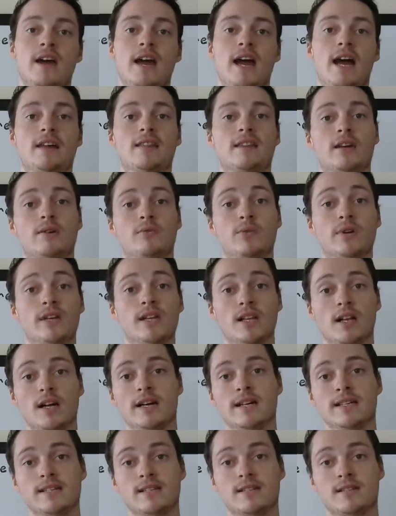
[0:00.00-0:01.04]
And they
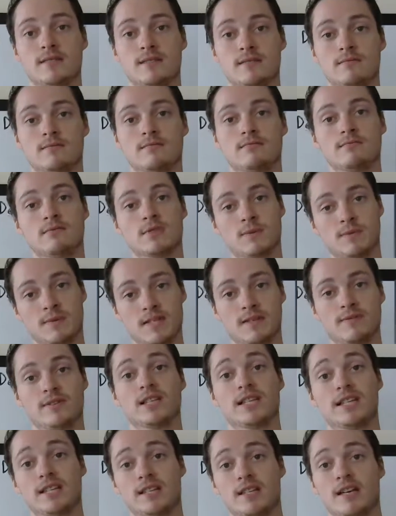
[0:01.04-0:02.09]
realized,
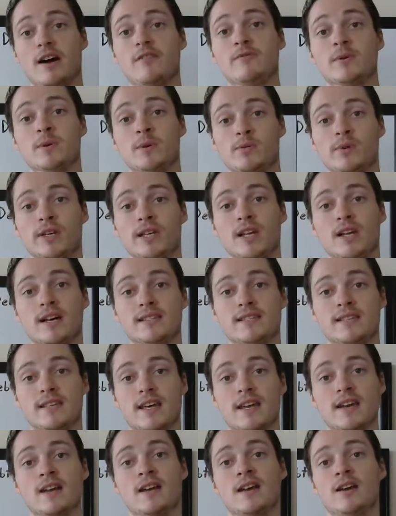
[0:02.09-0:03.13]
specifically the government realized,
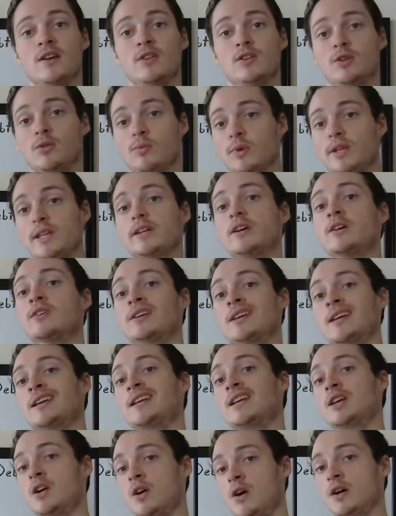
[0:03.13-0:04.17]
that there really aren't
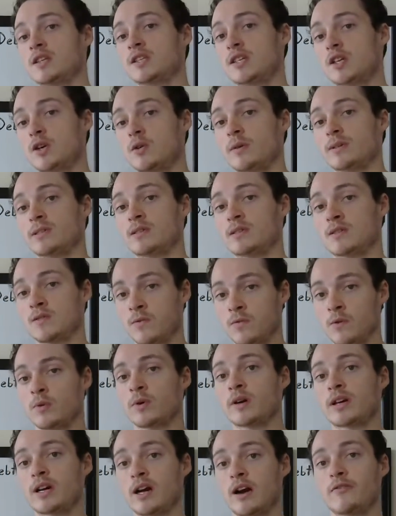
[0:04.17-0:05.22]
any consequences
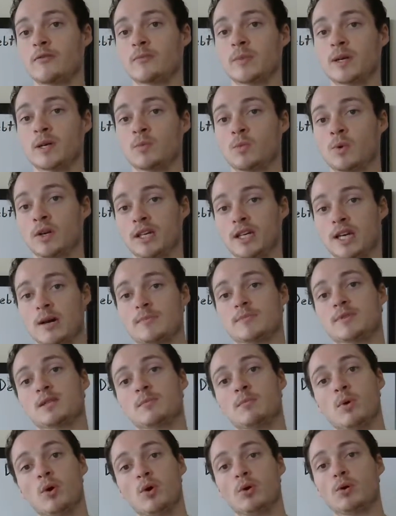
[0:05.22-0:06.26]
for a government when it comes to
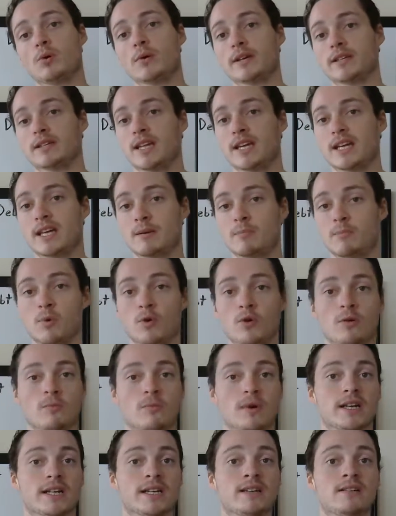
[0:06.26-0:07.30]
borrowing. They can borrow
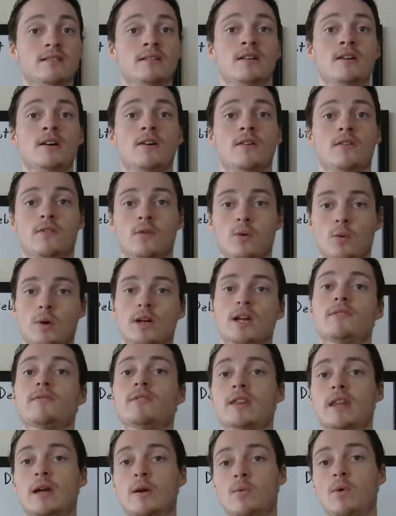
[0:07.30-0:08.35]
money for
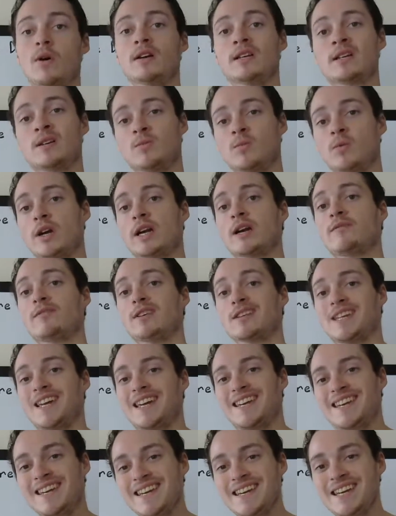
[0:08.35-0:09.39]
whatever they want and whenever
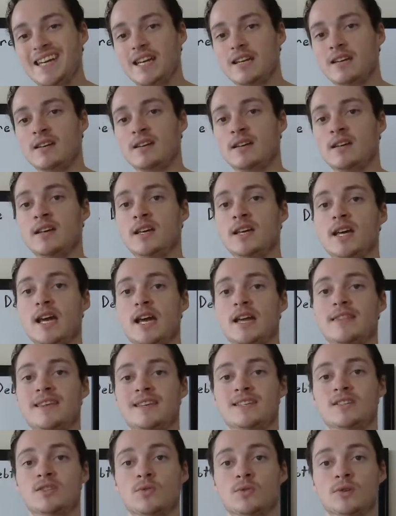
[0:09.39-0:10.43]
they need. And
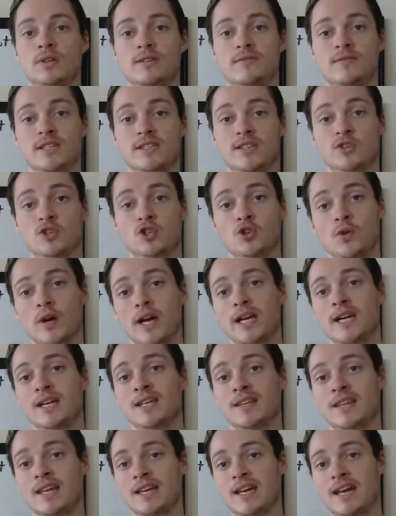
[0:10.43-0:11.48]
this sort of is a
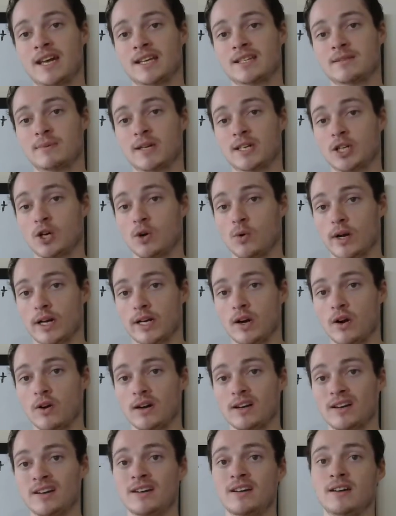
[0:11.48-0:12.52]
trend that has been going
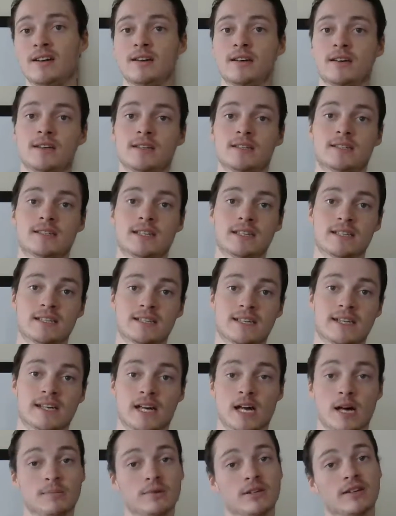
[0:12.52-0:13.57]
on since a
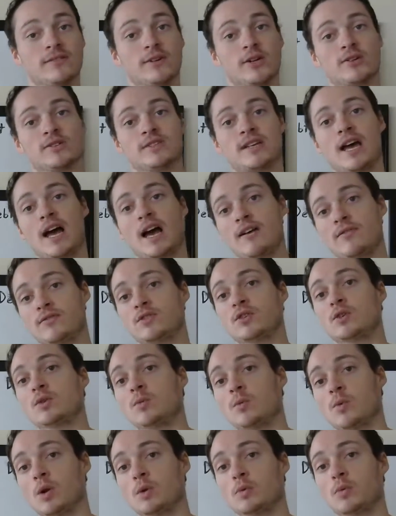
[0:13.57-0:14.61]
couple of years after
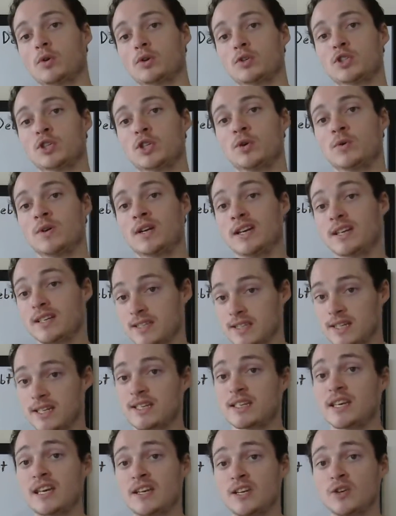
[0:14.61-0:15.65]
World War II, and it's
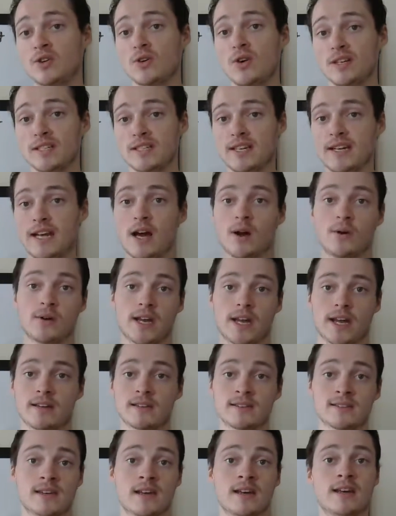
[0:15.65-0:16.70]
continued on to
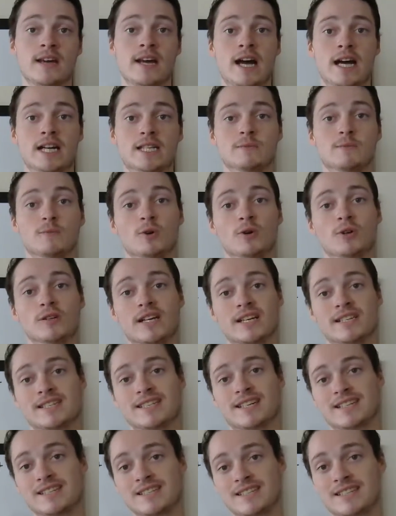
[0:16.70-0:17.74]
nowadays. It's more or
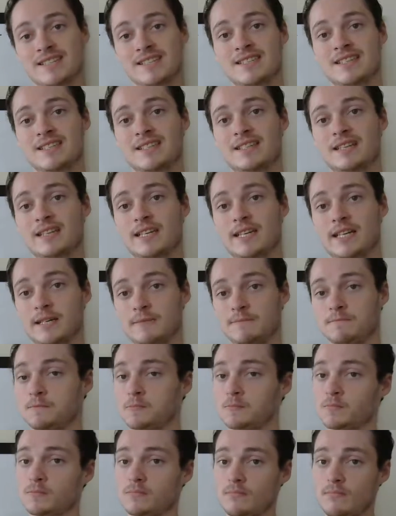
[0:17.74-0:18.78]
less consistently
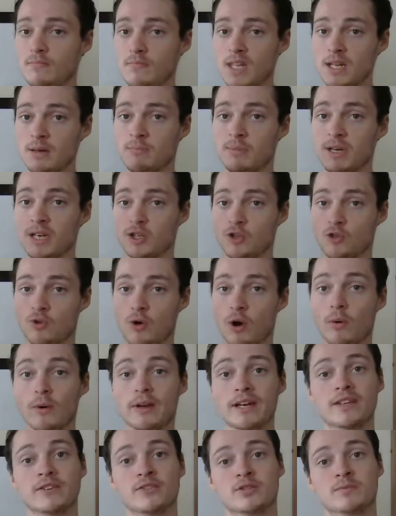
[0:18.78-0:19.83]
been
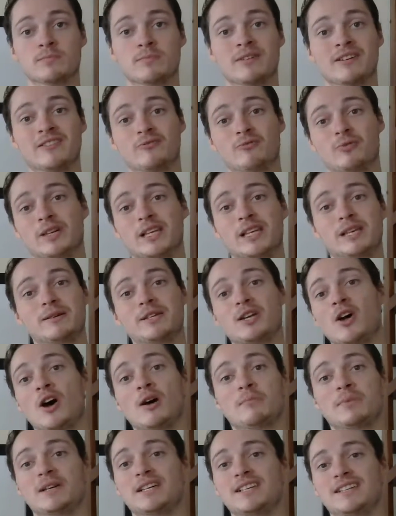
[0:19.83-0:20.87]
growing. There's really
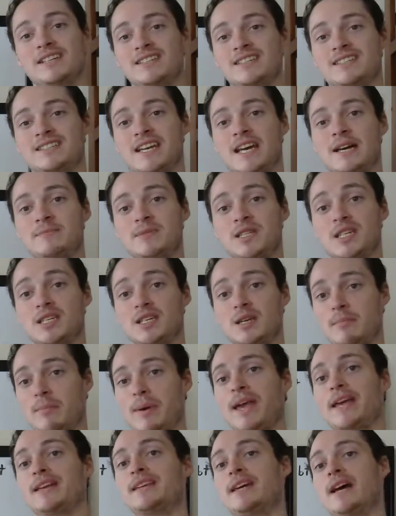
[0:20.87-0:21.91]
not been an attempt to
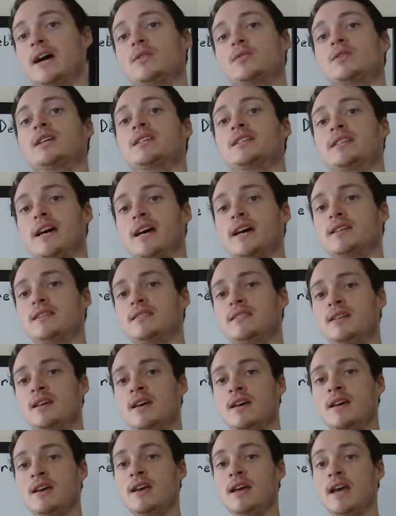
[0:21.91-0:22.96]
pay down the debt,
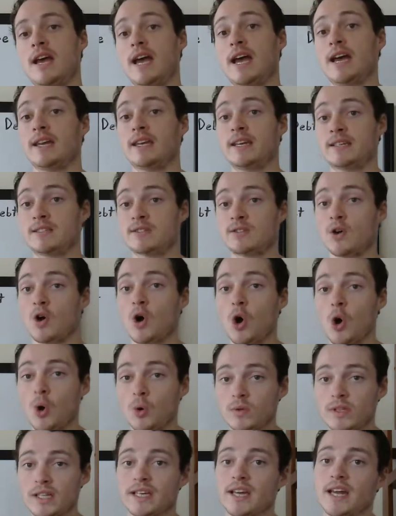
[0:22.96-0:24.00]
and it's
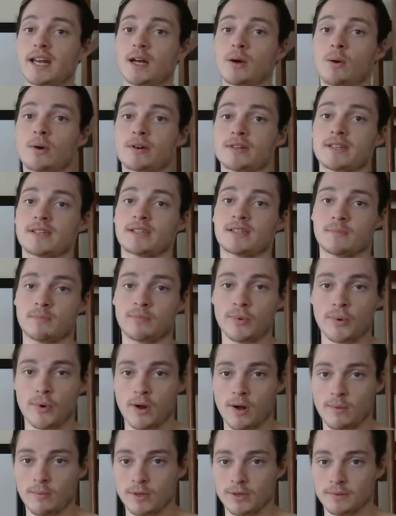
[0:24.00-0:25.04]
only getting worse as a
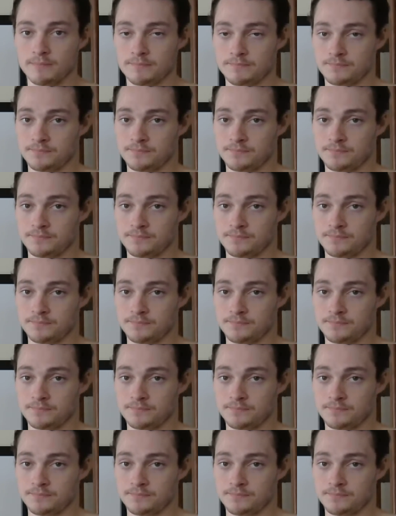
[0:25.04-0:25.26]
problem.